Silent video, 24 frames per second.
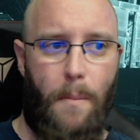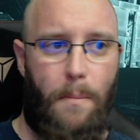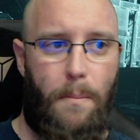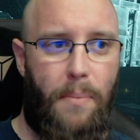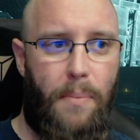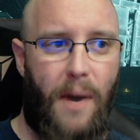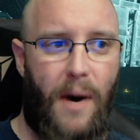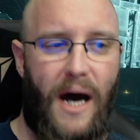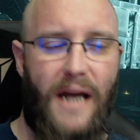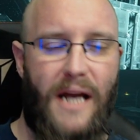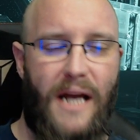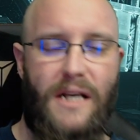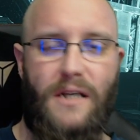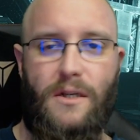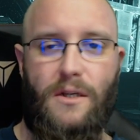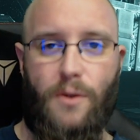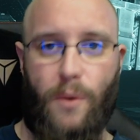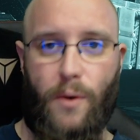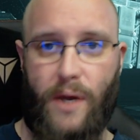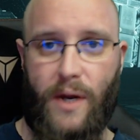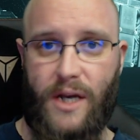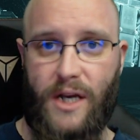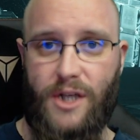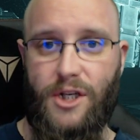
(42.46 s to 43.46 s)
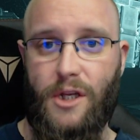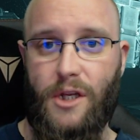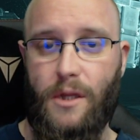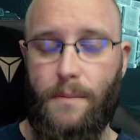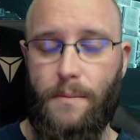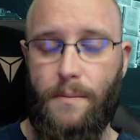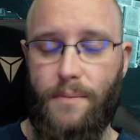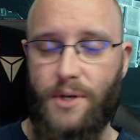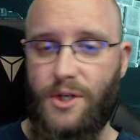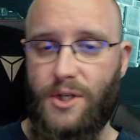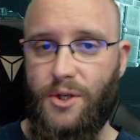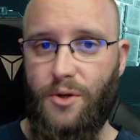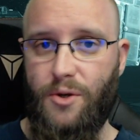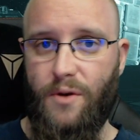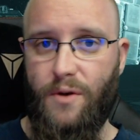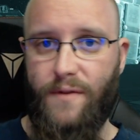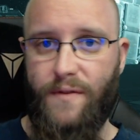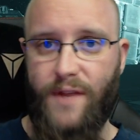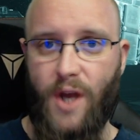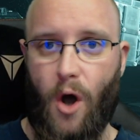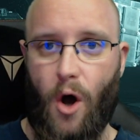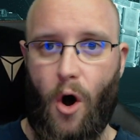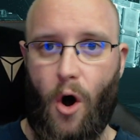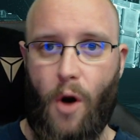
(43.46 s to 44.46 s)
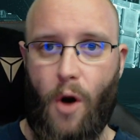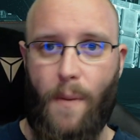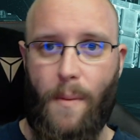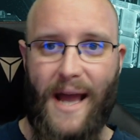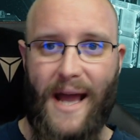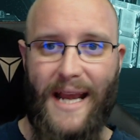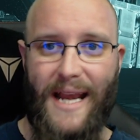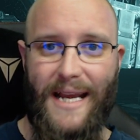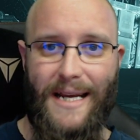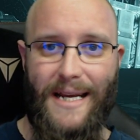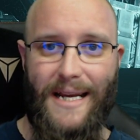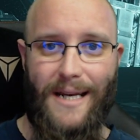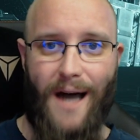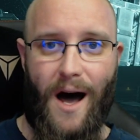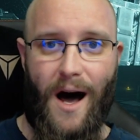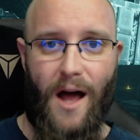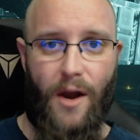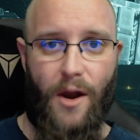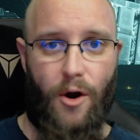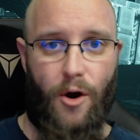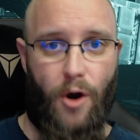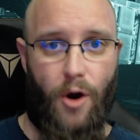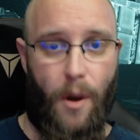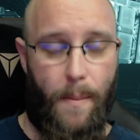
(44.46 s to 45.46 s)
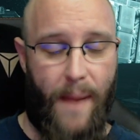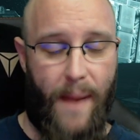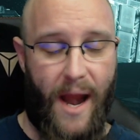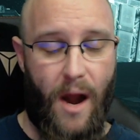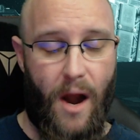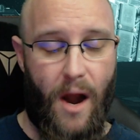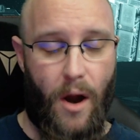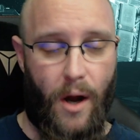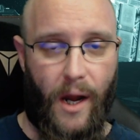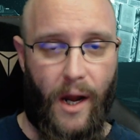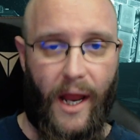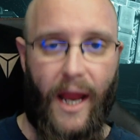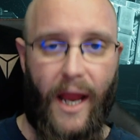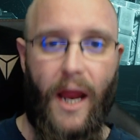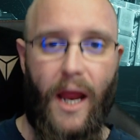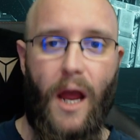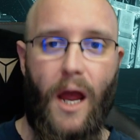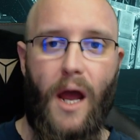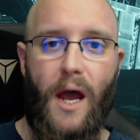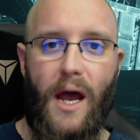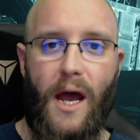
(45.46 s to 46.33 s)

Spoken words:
But Twitch, in the pursuit of the almighty dollar, apparently,